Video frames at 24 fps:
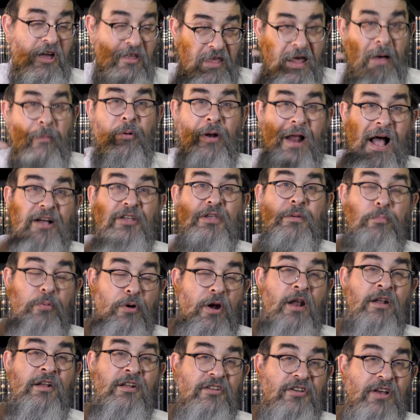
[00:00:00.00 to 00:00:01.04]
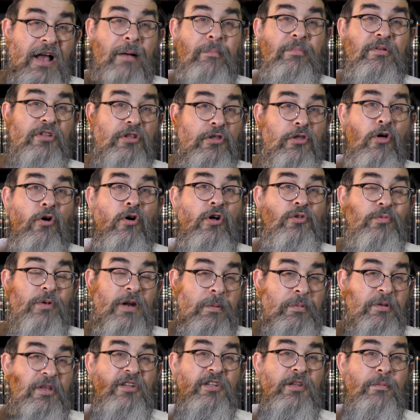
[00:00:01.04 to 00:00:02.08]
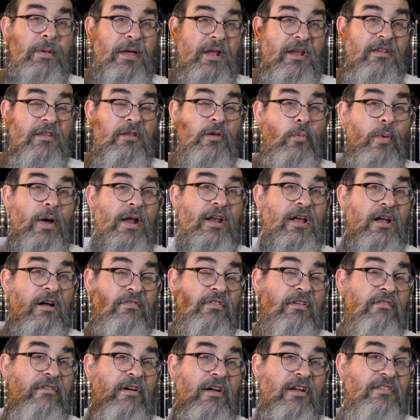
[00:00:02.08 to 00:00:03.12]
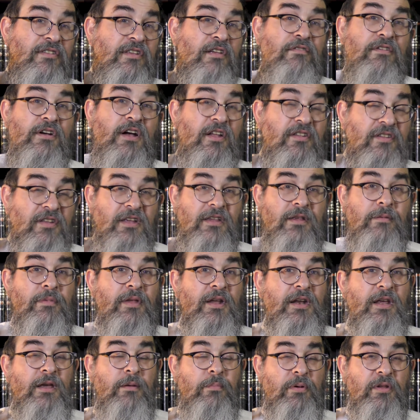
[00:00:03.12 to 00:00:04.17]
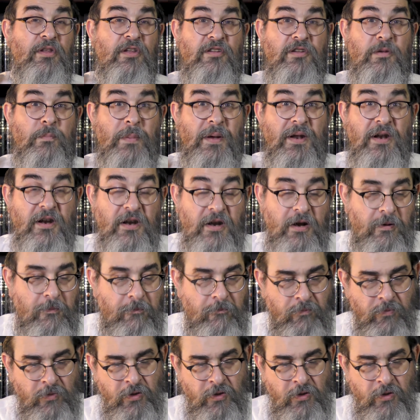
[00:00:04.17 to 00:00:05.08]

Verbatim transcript: the Rebbe would actually put on the Shabbos clothes when he participated in the wedding of the various different Hasidim that he participated in.